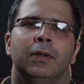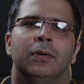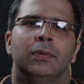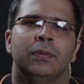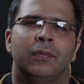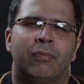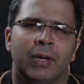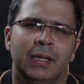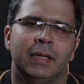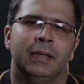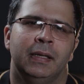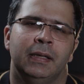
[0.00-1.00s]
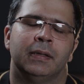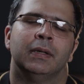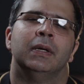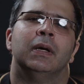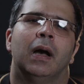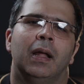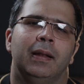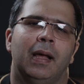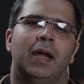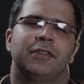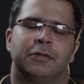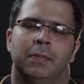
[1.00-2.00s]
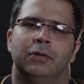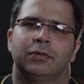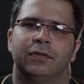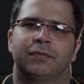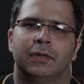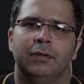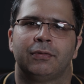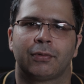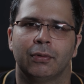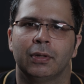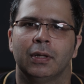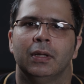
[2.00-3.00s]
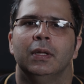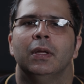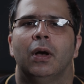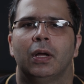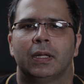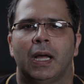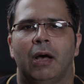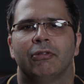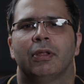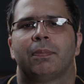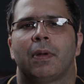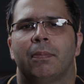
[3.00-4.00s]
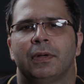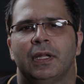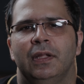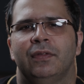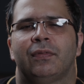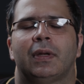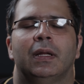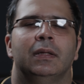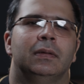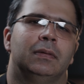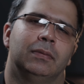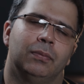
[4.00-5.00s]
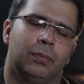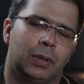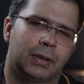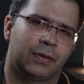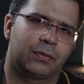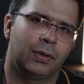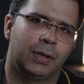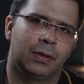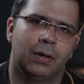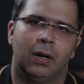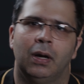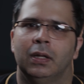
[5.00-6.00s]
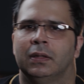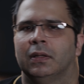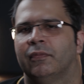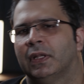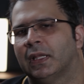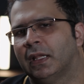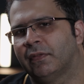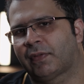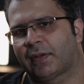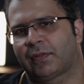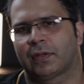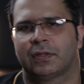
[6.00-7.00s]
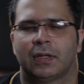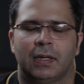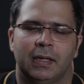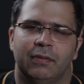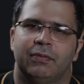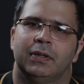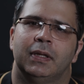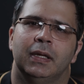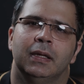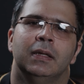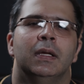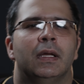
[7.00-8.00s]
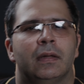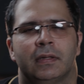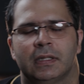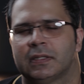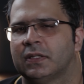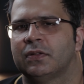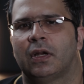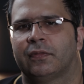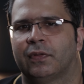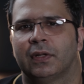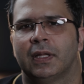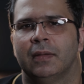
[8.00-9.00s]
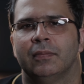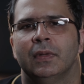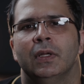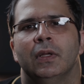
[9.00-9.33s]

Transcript: who really need a large amount of control on how the property is run, what is going on with the infrastructure and everything, REITs is not for them.